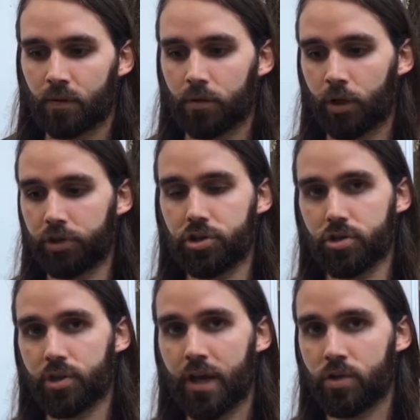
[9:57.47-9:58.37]
Look at your
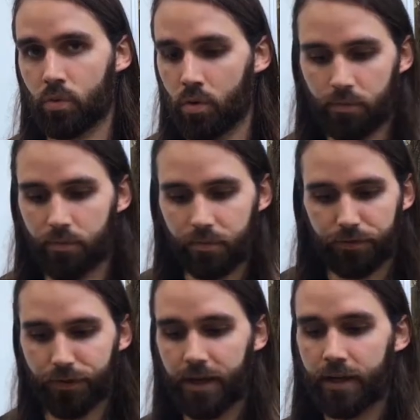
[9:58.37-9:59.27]
schedule,
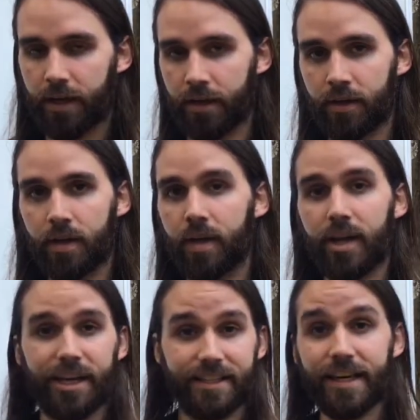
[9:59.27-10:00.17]
fit it in,
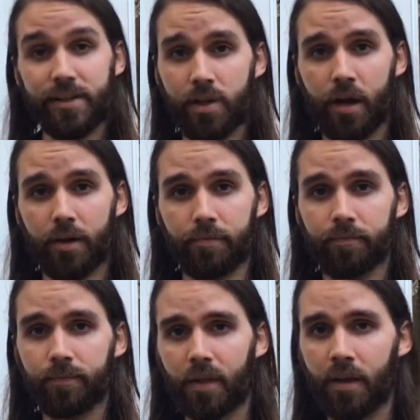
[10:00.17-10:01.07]
and get it done.
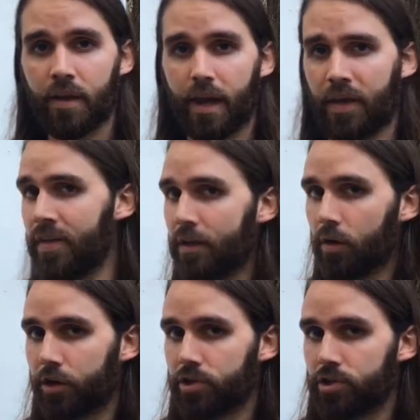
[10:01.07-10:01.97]
And then
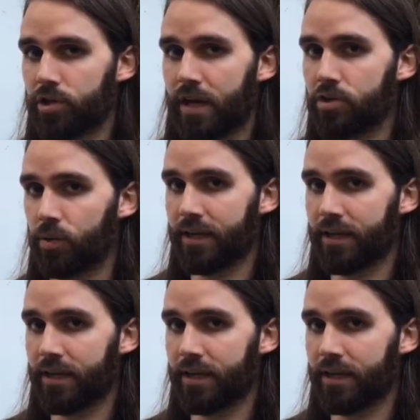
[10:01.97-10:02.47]
look at your schedule